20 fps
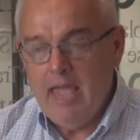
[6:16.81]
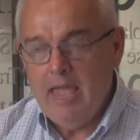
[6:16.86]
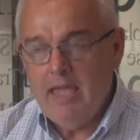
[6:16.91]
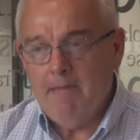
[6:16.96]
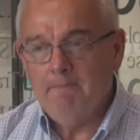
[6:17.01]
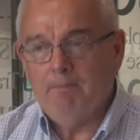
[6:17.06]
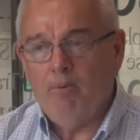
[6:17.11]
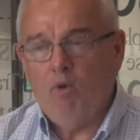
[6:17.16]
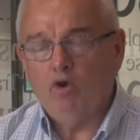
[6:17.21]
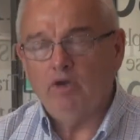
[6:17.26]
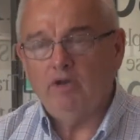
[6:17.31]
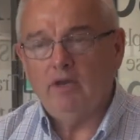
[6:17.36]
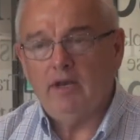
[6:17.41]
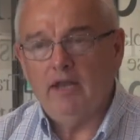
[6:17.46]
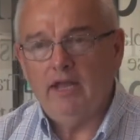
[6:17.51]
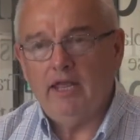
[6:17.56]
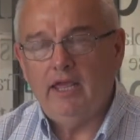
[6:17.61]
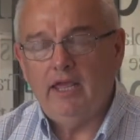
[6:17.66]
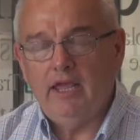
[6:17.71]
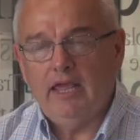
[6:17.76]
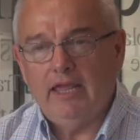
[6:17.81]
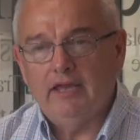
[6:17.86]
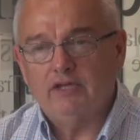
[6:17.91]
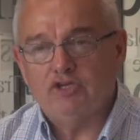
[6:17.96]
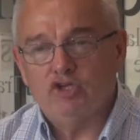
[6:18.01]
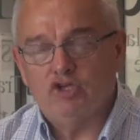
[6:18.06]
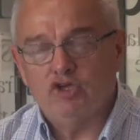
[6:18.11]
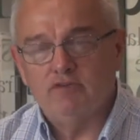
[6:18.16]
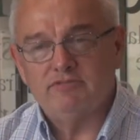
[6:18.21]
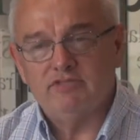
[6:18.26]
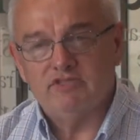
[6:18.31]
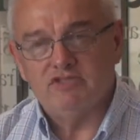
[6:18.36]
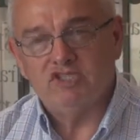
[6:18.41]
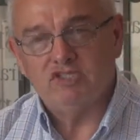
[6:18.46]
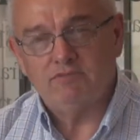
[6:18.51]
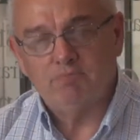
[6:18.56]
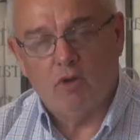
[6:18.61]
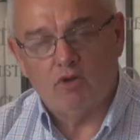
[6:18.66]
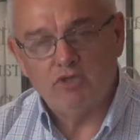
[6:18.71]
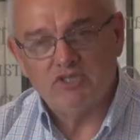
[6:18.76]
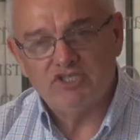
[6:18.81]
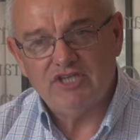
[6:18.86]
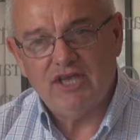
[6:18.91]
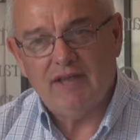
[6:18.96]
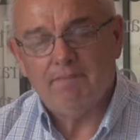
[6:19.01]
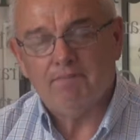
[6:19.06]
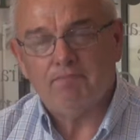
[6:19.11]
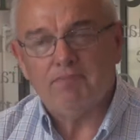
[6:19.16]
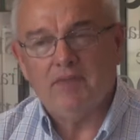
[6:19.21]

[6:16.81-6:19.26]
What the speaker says: Importantly, in terms of sponsor,